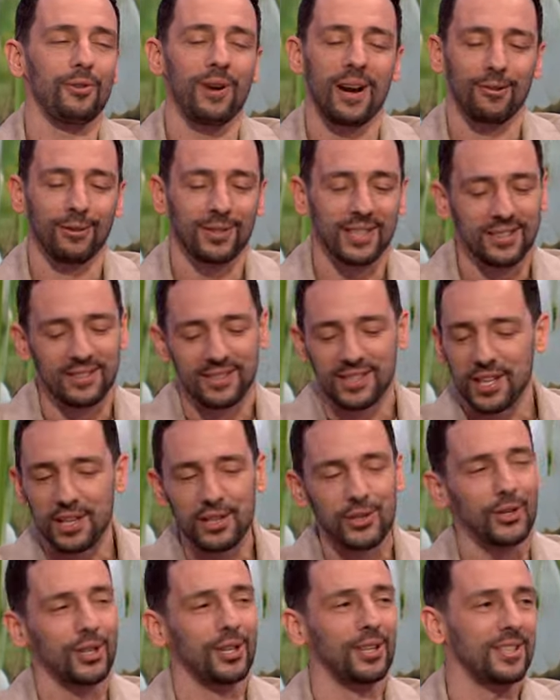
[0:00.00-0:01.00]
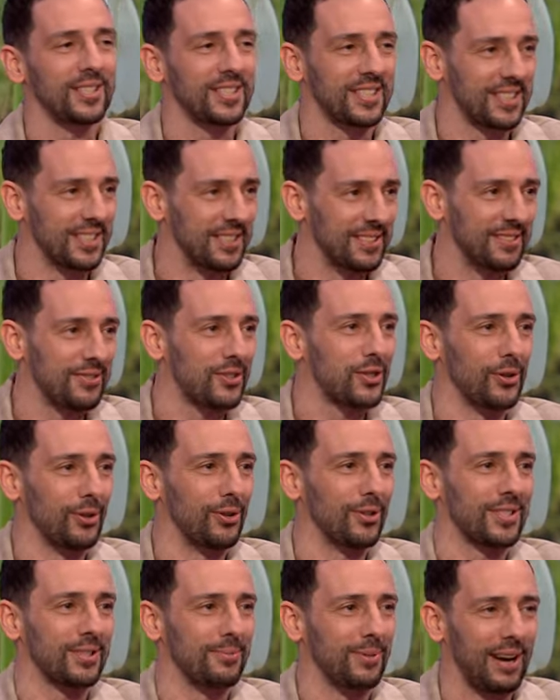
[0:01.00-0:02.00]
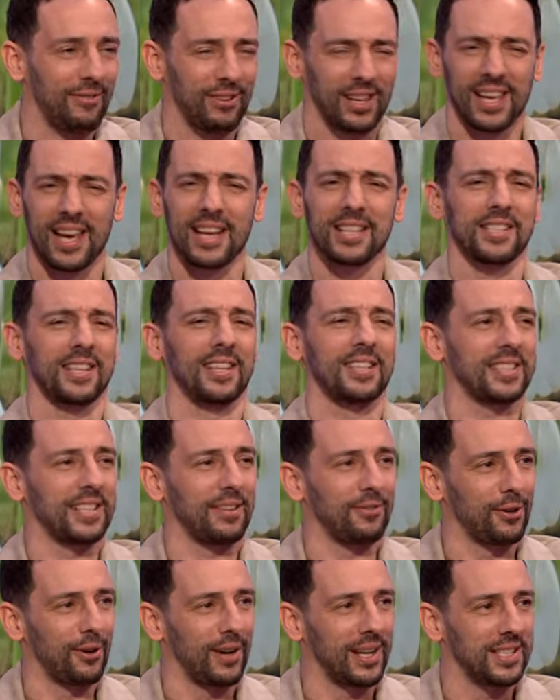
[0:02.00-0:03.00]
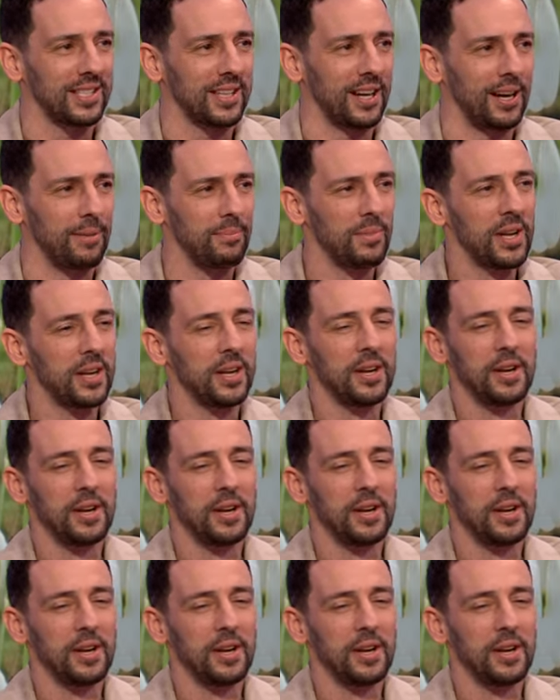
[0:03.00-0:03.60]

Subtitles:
around in t-shirts and shorts and whatever. The guest cast have a great time,